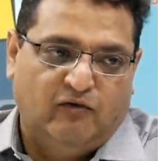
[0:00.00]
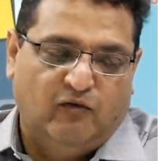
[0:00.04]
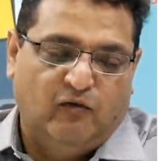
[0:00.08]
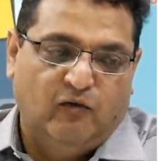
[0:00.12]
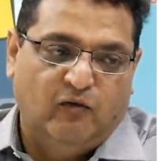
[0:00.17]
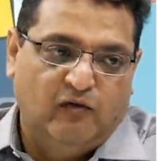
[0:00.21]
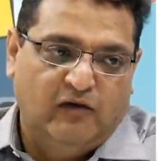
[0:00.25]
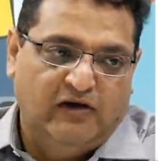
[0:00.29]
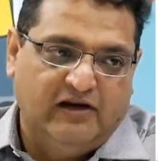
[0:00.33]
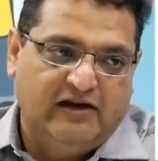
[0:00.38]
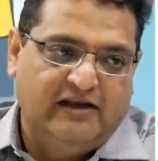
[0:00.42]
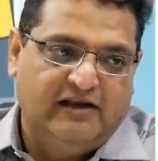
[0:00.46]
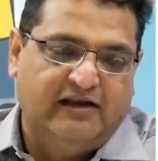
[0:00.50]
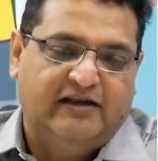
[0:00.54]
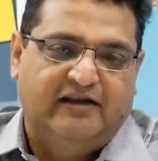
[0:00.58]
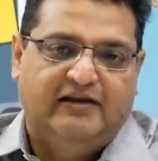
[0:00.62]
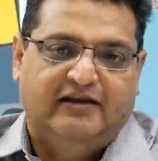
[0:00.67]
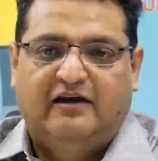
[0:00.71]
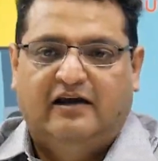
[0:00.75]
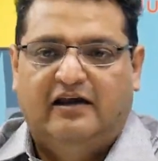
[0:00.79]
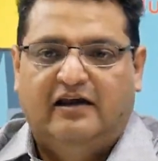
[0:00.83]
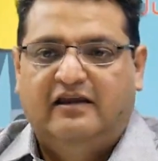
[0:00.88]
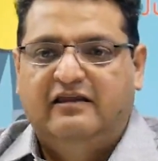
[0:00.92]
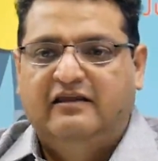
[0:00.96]
Only
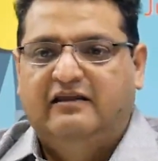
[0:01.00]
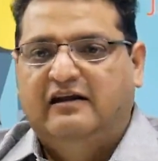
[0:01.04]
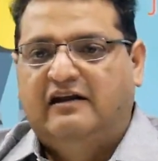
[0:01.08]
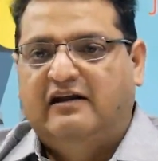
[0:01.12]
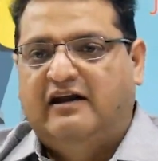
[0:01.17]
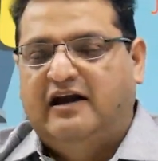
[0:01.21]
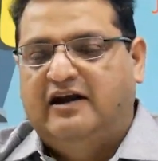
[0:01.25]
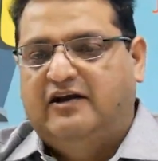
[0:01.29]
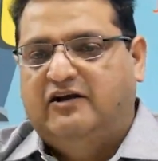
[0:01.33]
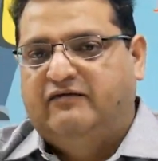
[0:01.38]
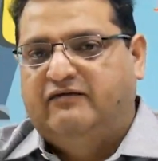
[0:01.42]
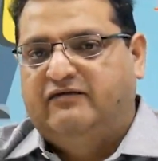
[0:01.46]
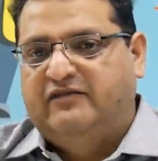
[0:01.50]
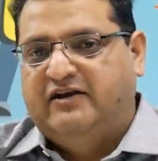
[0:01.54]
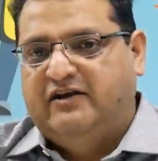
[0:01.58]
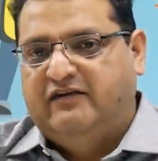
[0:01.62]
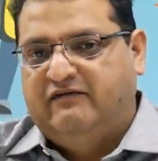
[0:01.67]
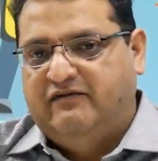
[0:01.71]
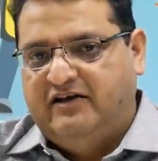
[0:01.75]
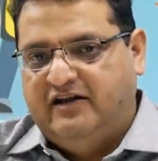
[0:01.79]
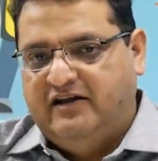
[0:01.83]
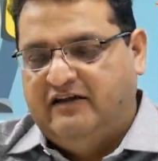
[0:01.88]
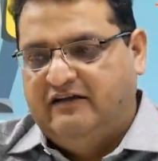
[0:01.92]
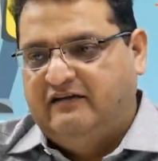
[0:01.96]
in the light of the
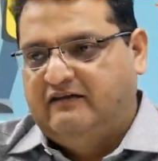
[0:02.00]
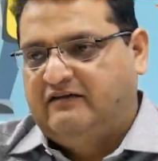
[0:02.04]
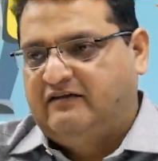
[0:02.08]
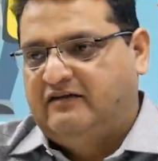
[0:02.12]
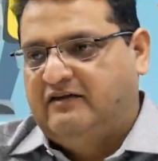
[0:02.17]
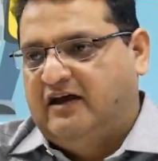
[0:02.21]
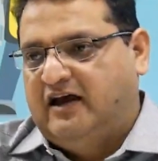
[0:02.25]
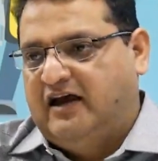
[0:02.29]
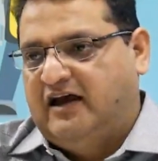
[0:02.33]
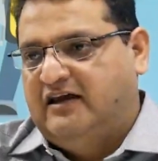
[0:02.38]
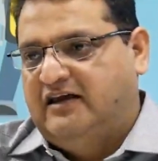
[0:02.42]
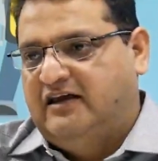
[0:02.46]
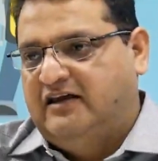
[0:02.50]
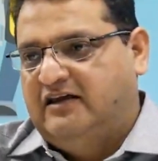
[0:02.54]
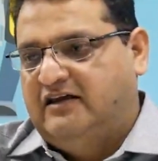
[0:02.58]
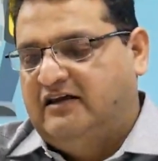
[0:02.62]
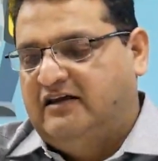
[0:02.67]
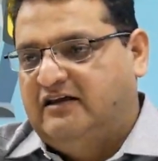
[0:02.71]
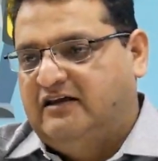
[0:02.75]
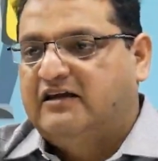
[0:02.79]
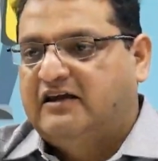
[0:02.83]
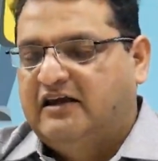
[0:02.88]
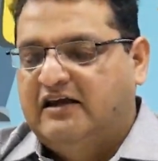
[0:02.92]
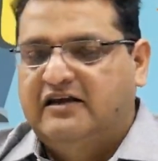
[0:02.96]
evidence, any
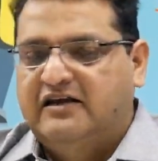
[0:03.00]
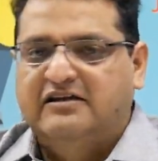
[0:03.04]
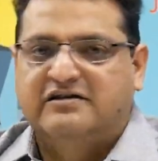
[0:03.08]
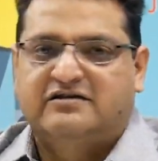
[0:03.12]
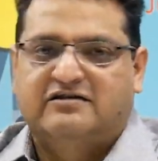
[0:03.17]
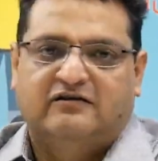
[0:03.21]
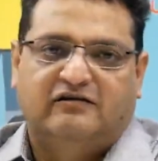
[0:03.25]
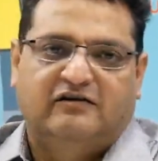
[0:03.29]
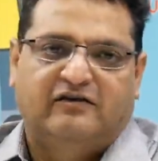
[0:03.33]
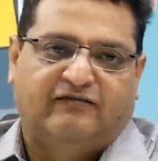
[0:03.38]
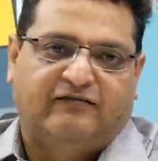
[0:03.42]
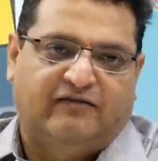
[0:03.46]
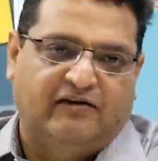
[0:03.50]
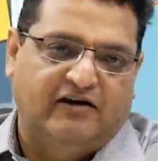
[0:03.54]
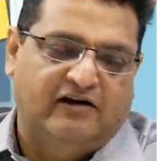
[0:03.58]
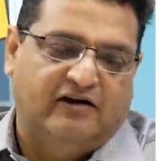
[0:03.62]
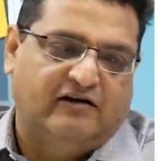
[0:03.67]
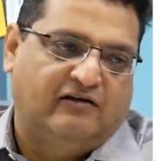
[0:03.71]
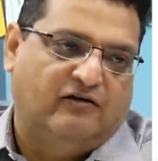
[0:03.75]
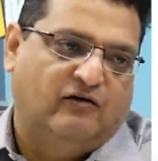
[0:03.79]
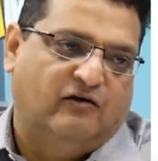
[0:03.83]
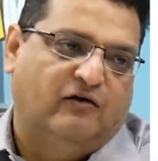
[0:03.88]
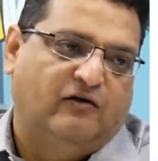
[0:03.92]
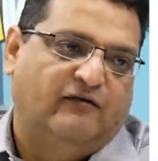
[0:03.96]
case or the
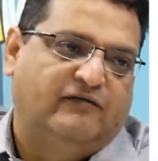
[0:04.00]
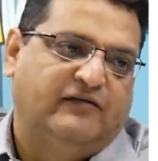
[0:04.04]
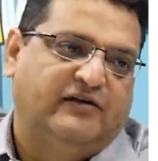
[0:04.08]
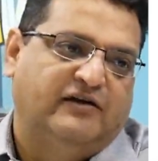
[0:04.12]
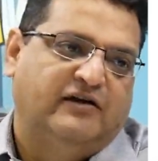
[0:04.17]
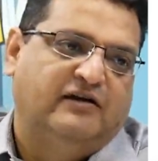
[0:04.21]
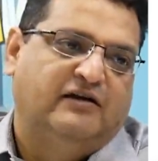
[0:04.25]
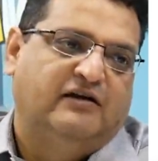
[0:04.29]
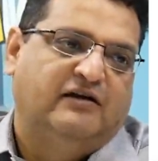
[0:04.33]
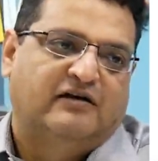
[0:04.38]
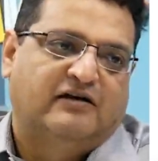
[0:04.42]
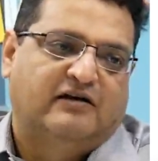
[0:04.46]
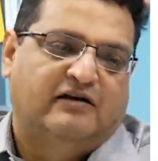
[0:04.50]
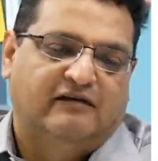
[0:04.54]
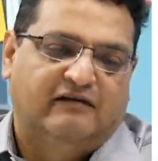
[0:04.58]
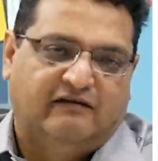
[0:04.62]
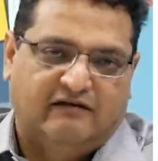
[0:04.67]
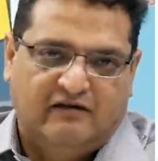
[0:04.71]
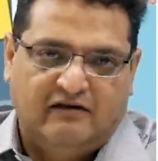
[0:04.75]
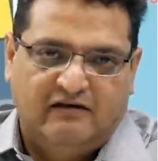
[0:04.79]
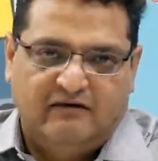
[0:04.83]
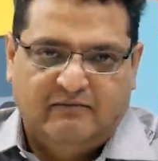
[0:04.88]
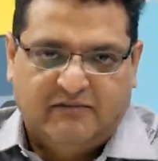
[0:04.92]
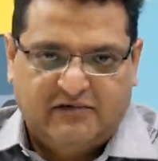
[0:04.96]
fate of the
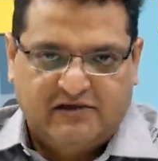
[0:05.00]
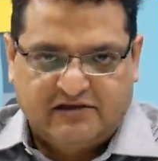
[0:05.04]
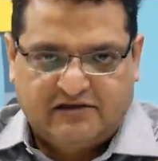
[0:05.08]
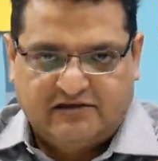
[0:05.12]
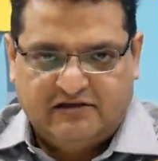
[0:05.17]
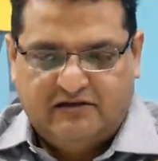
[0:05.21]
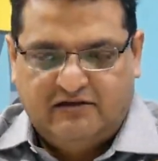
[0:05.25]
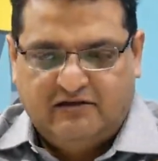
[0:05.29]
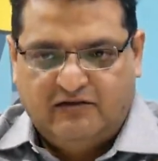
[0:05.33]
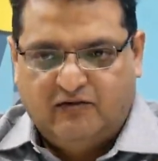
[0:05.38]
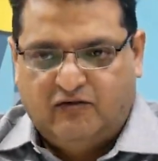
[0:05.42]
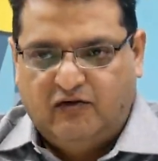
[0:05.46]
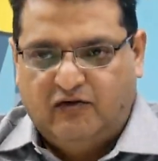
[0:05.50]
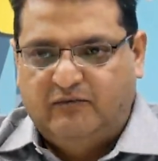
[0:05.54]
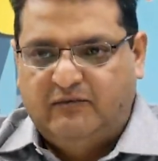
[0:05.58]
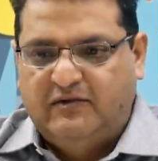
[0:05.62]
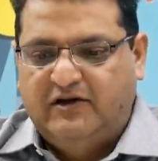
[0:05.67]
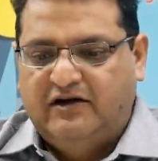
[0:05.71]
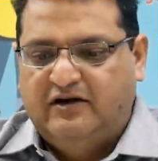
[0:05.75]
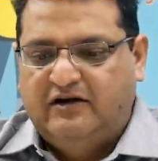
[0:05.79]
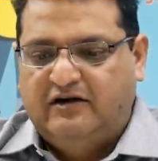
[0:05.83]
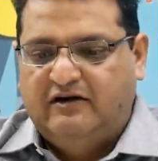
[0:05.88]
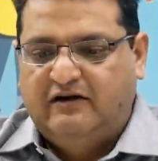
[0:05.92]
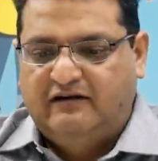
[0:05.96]
concerned person could
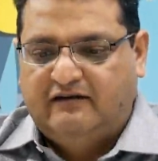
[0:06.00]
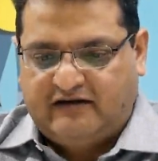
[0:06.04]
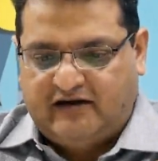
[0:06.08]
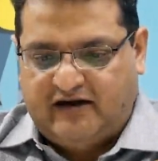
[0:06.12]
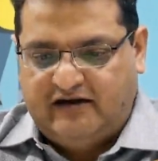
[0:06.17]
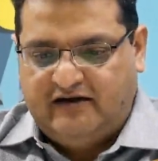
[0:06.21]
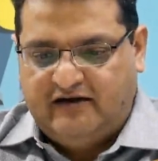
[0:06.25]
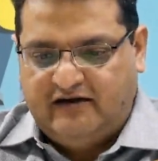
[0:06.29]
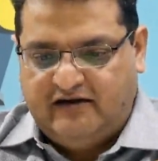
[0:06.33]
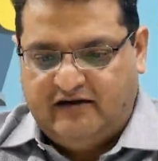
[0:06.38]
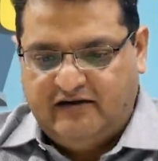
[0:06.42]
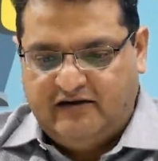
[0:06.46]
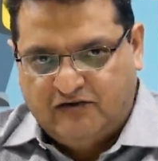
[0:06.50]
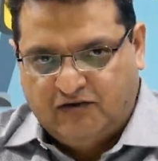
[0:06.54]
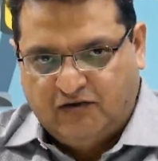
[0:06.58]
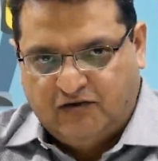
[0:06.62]
be decided.